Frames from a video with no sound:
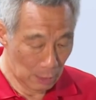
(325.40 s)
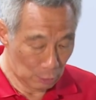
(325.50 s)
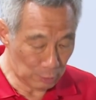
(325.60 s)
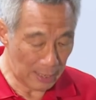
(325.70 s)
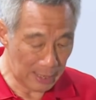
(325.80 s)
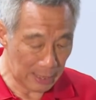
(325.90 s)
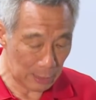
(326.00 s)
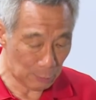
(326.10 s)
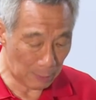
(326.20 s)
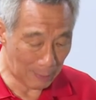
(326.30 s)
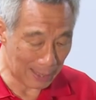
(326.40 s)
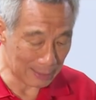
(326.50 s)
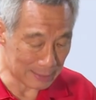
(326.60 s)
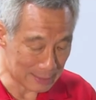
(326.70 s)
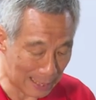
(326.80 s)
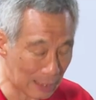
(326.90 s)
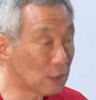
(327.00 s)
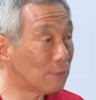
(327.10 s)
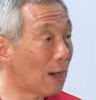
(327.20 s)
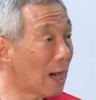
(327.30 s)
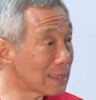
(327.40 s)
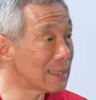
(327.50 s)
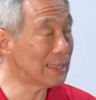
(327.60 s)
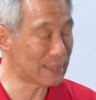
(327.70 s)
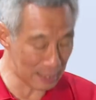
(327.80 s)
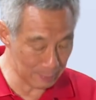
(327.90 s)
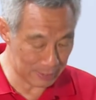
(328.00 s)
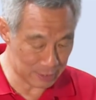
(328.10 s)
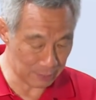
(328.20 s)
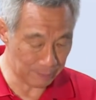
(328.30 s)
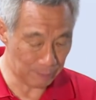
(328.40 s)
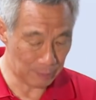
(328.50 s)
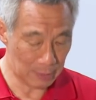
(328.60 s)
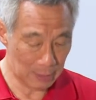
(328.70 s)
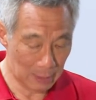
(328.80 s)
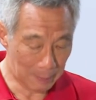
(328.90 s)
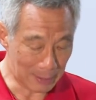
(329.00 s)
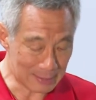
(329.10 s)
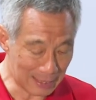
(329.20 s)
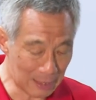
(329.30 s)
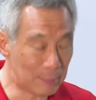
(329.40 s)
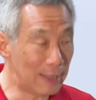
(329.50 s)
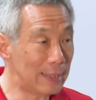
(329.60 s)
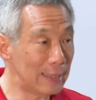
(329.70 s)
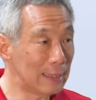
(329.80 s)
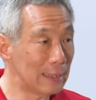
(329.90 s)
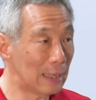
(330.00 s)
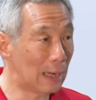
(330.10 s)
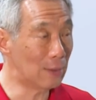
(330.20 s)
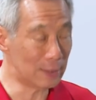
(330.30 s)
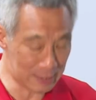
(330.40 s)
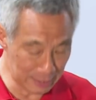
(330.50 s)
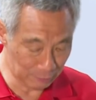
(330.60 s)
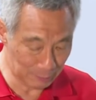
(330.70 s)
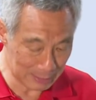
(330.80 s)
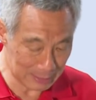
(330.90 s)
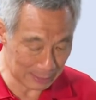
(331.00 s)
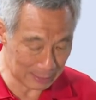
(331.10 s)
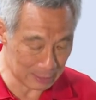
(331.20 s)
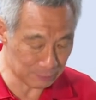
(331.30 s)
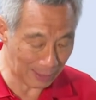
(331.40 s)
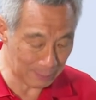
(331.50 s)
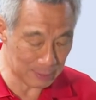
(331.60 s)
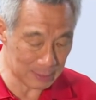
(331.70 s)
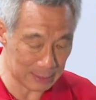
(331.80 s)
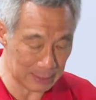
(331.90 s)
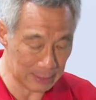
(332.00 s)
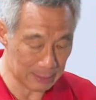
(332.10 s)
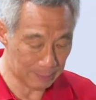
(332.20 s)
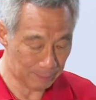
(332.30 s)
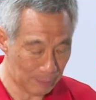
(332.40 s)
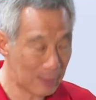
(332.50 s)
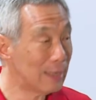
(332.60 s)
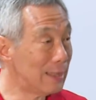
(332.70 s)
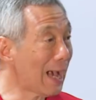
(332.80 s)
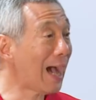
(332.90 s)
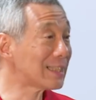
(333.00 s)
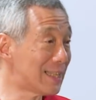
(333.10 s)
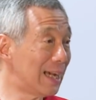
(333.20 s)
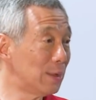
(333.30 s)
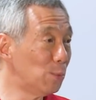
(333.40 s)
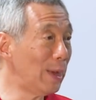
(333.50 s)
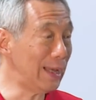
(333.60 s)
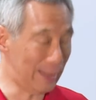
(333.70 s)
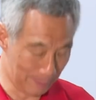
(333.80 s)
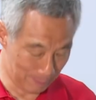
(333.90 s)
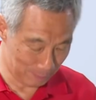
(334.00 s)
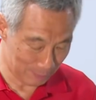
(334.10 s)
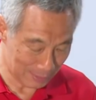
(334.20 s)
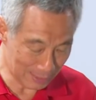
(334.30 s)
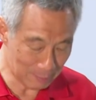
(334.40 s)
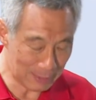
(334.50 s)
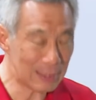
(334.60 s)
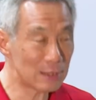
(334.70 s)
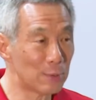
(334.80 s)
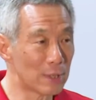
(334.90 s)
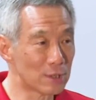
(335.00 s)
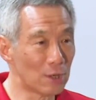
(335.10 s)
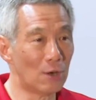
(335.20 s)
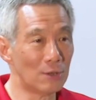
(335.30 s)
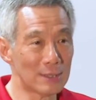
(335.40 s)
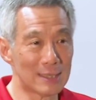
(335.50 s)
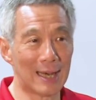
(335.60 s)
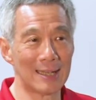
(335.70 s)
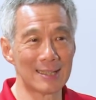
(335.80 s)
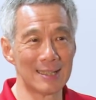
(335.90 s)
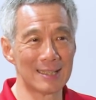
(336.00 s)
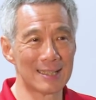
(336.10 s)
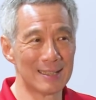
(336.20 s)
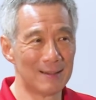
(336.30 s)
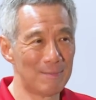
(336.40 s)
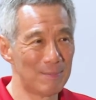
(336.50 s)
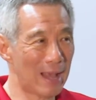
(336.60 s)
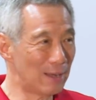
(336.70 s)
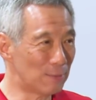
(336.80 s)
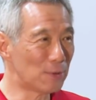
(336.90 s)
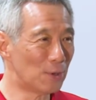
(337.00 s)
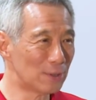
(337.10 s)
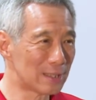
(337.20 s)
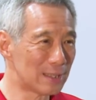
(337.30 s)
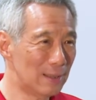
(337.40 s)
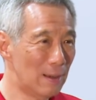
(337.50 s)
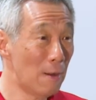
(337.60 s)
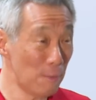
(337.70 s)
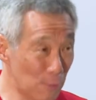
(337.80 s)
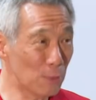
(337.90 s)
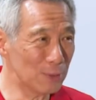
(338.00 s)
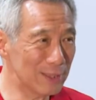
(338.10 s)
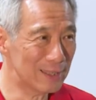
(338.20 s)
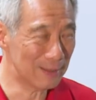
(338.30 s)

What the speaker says: Today, we mark the start of our ASEAN chairmanship by celebrating our achievements and its vibrancy, the ASEAN way, that means with songs, dances, and of course, food.